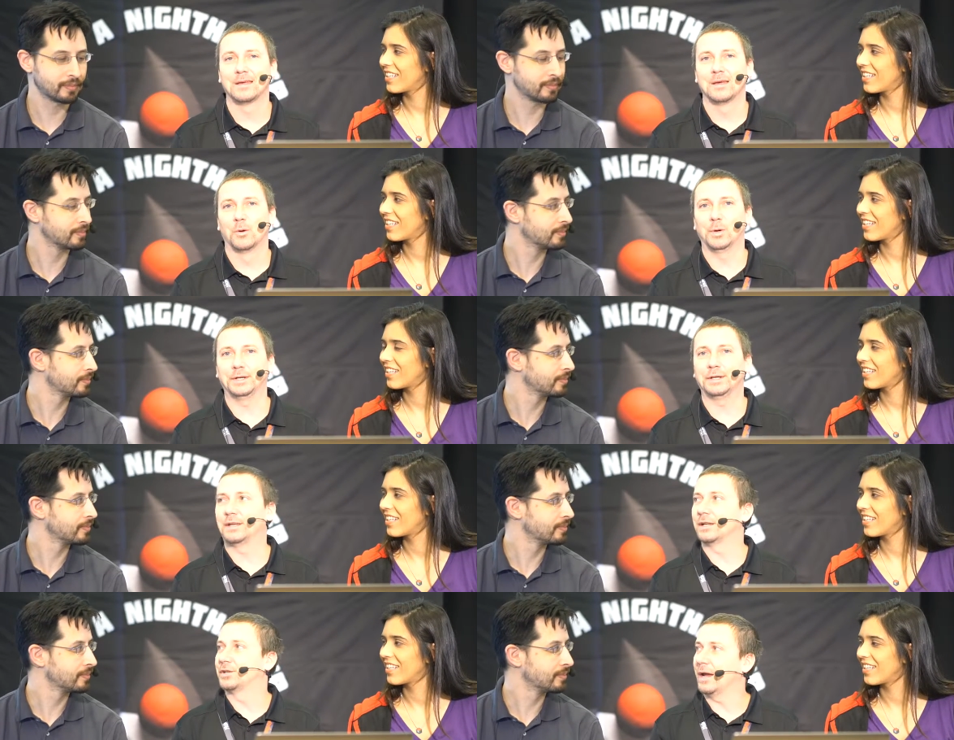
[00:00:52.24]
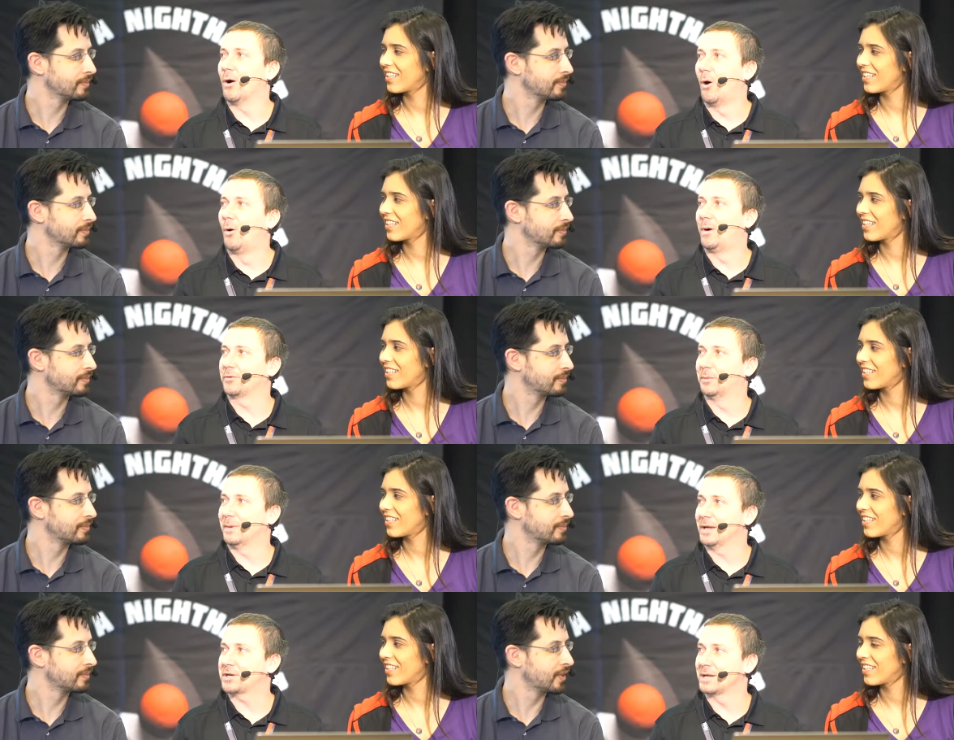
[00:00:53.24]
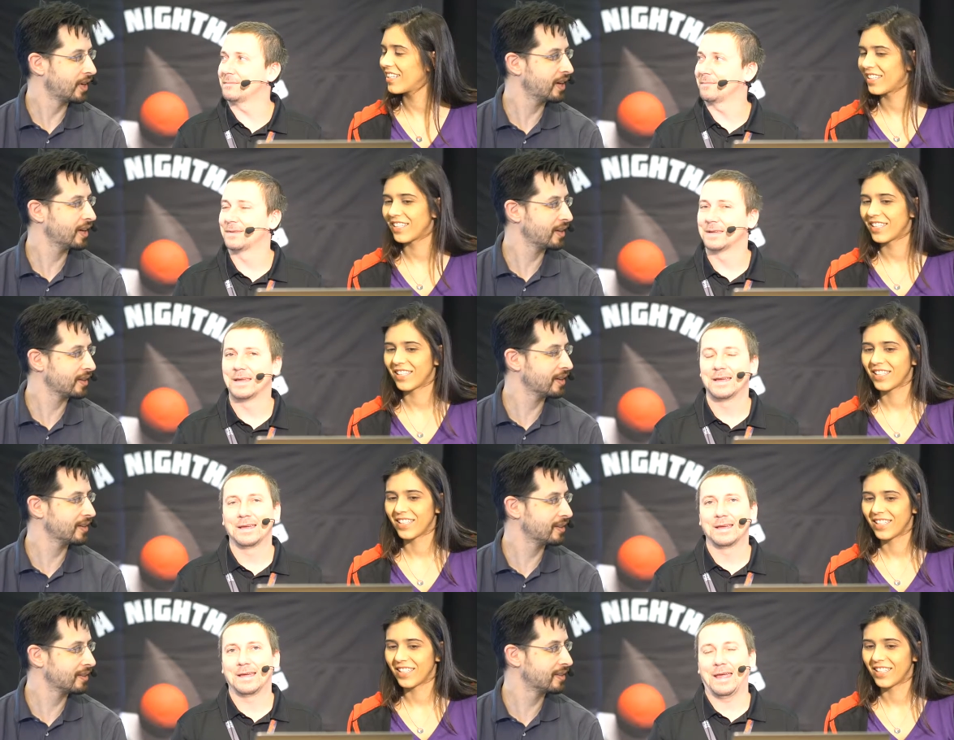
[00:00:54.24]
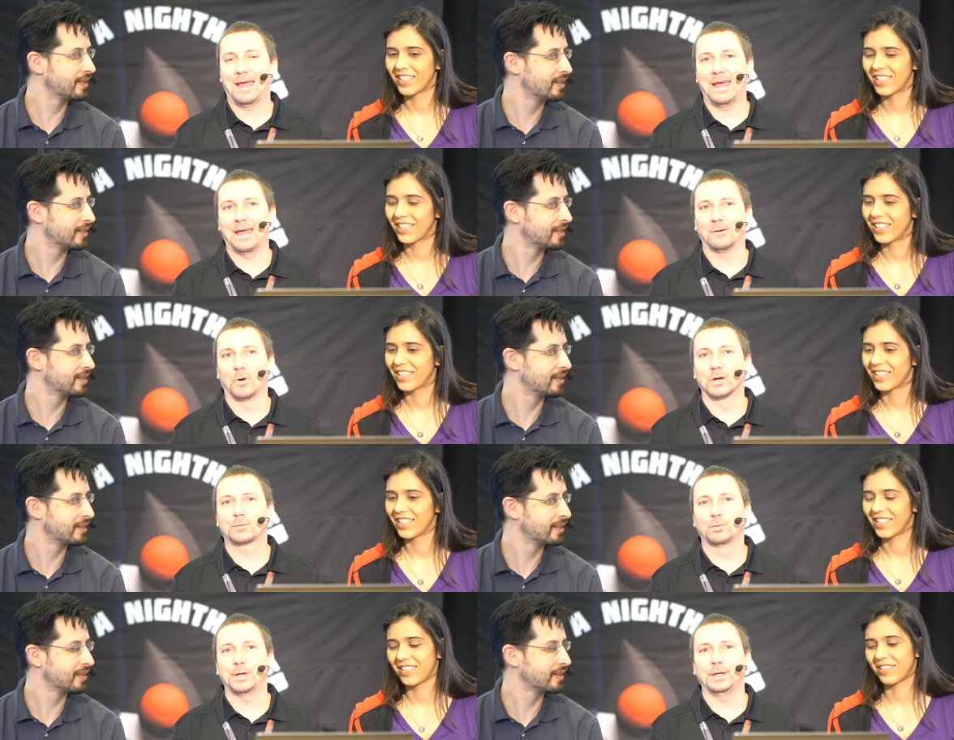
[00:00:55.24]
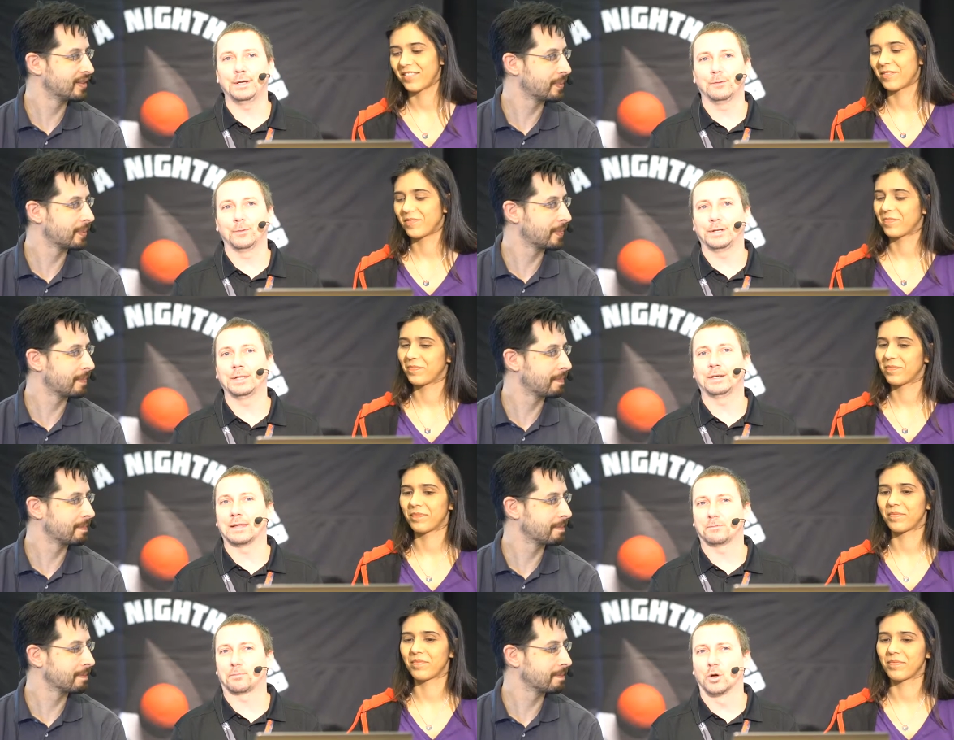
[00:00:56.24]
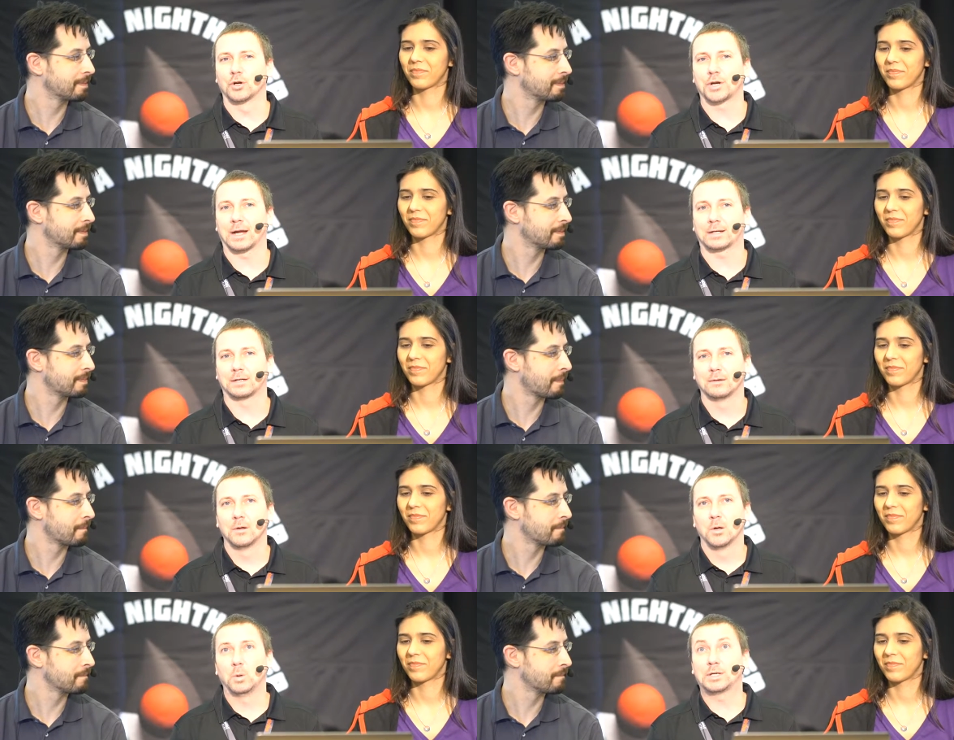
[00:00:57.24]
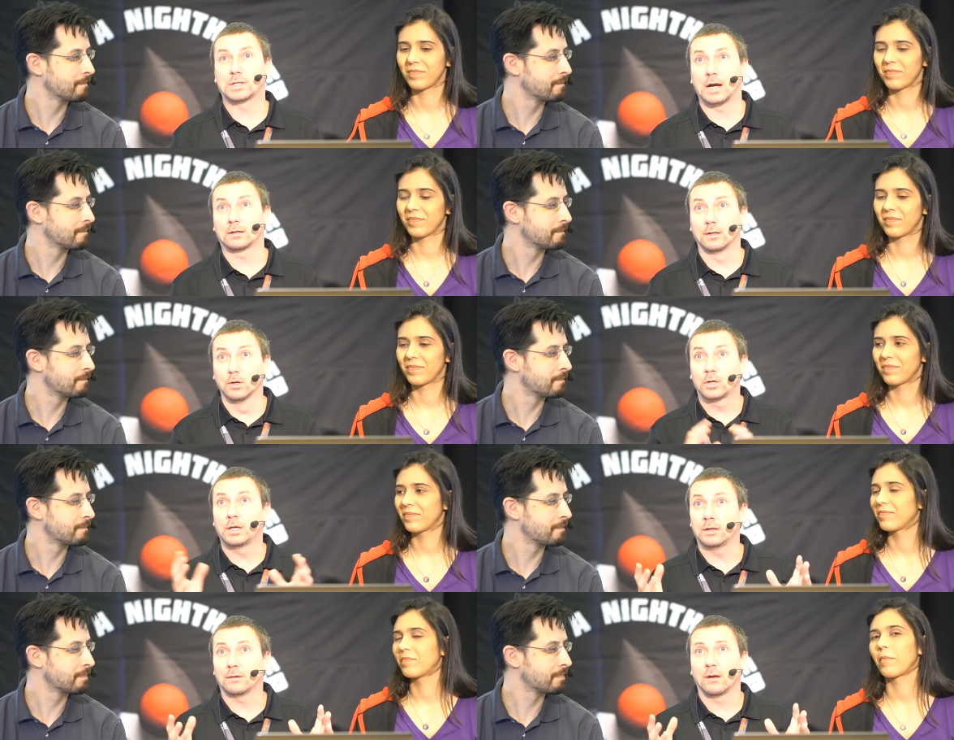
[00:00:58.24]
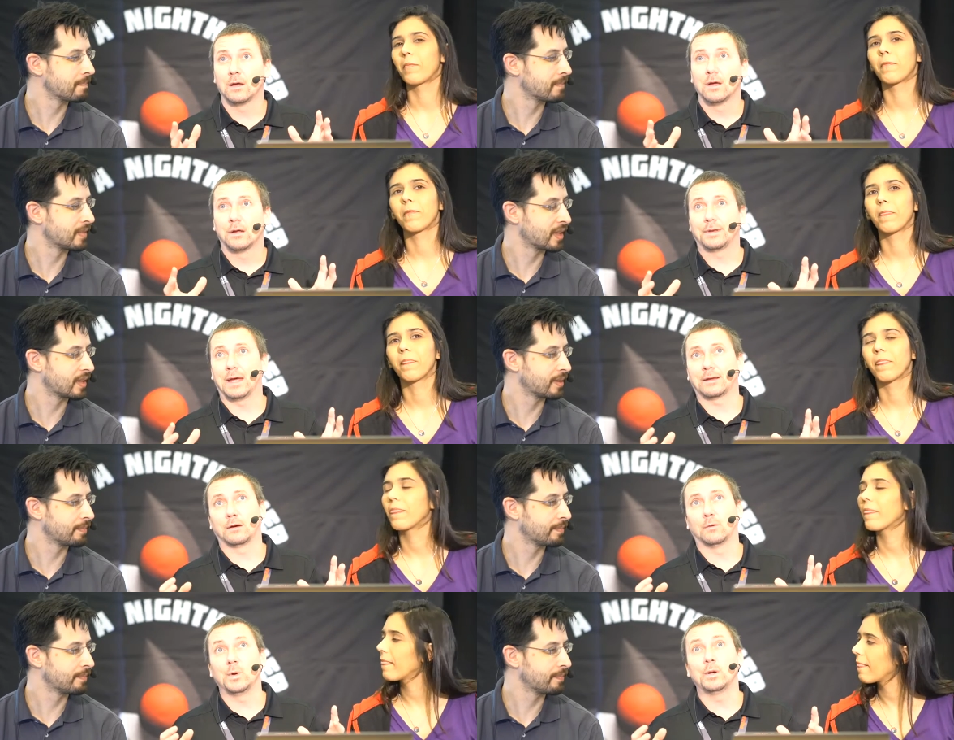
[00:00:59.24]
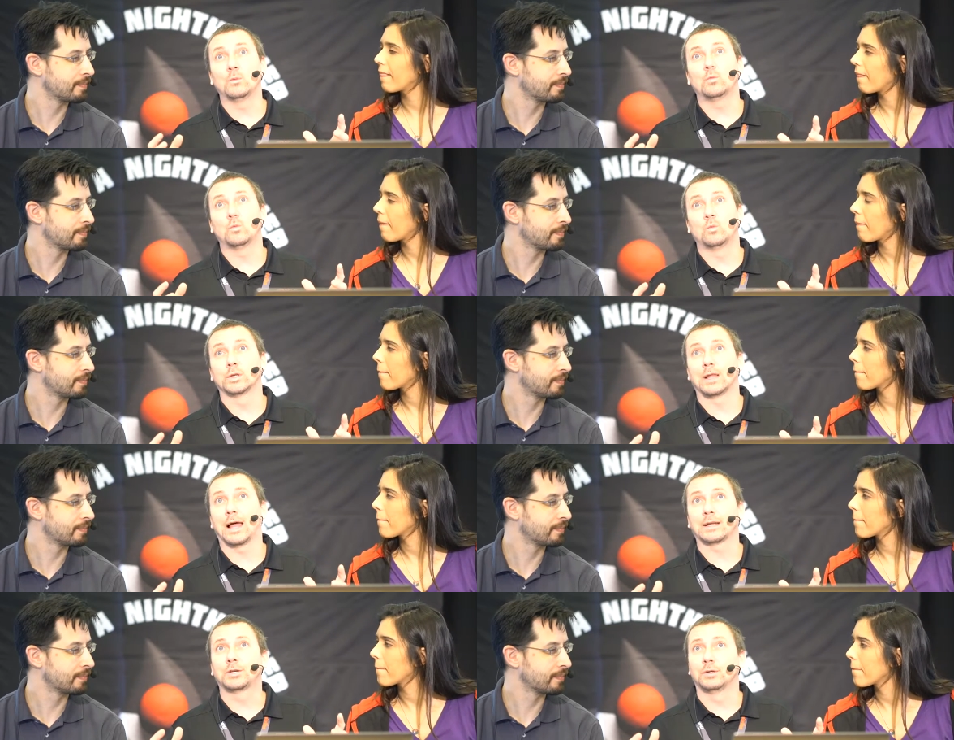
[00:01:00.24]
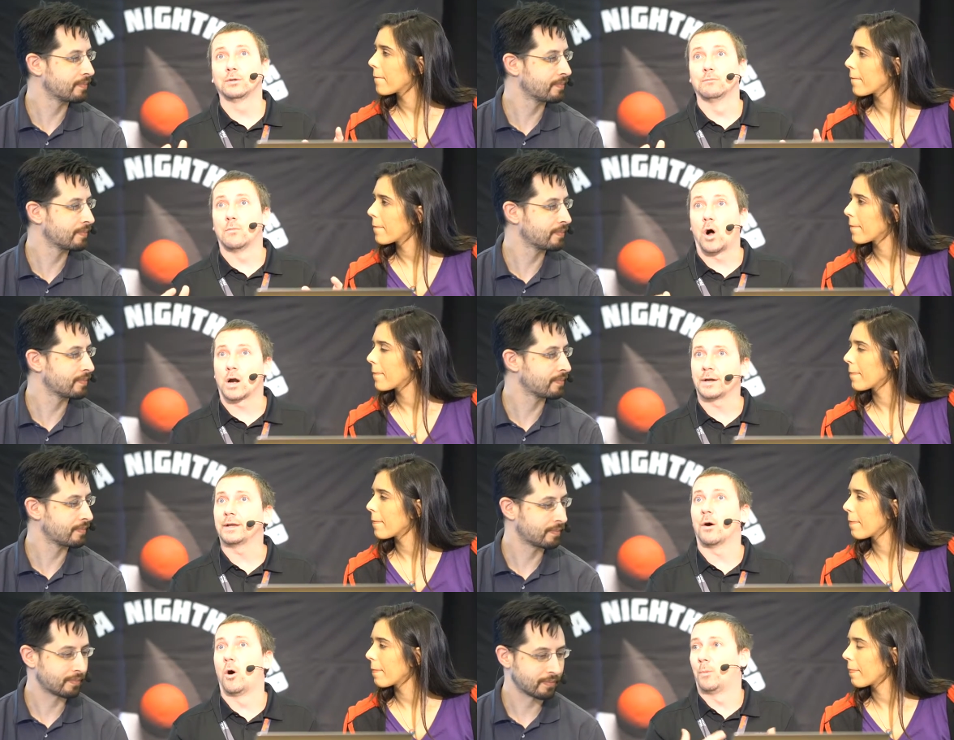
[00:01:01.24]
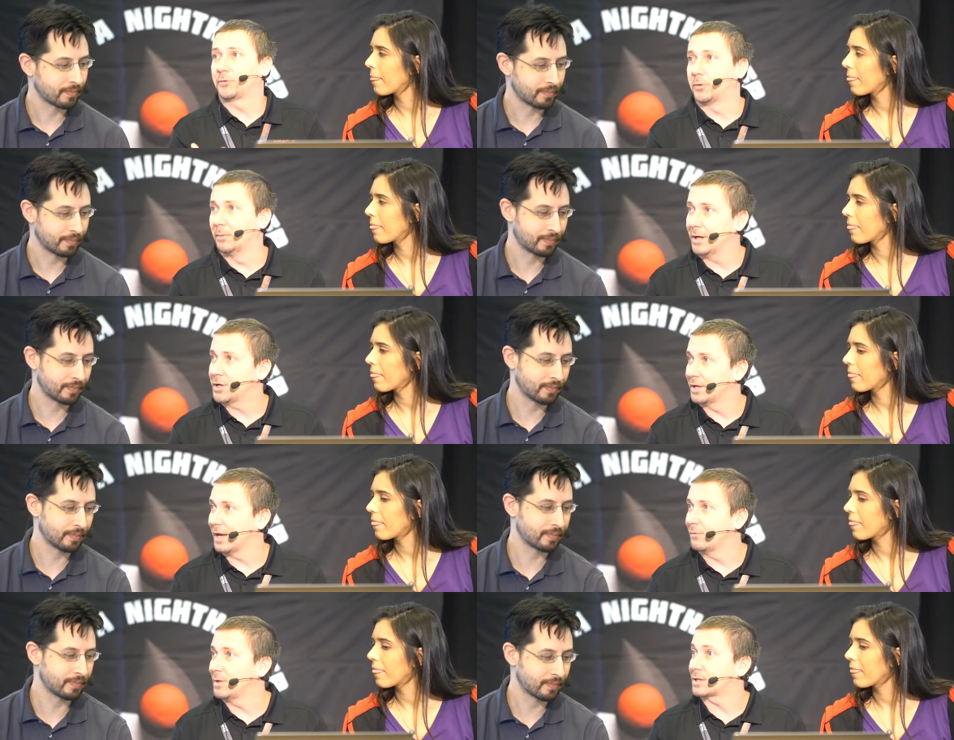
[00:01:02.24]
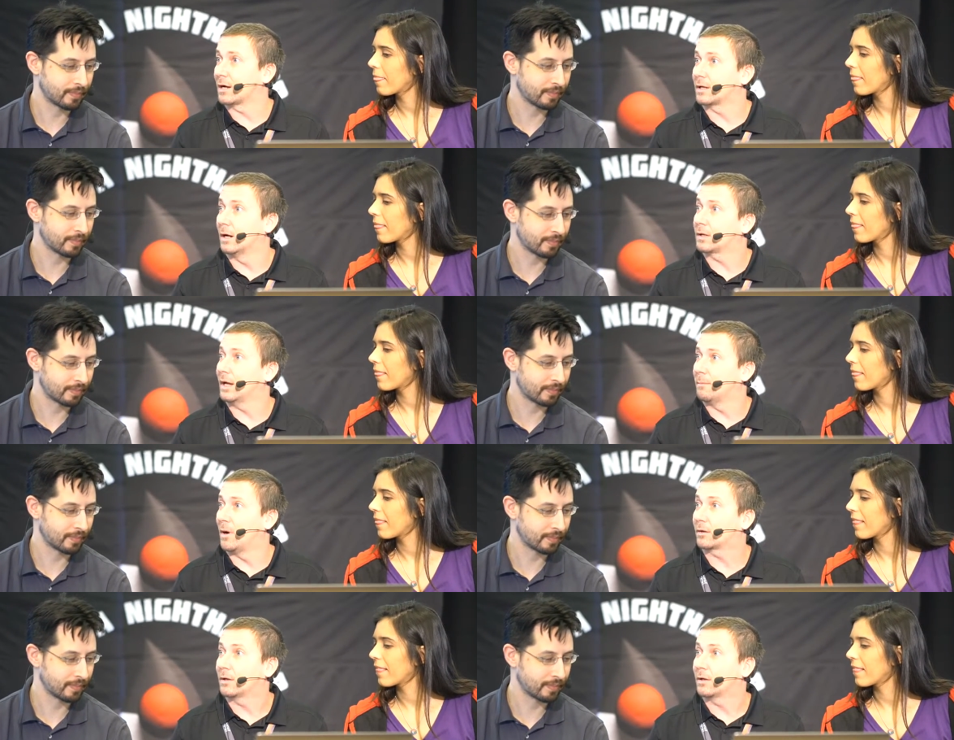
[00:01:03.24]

Speaker 1: We did the J Home automation. Yeah, yeah. And once we, we did that project, we start looking that we would like to do more than home automation. And we start talking about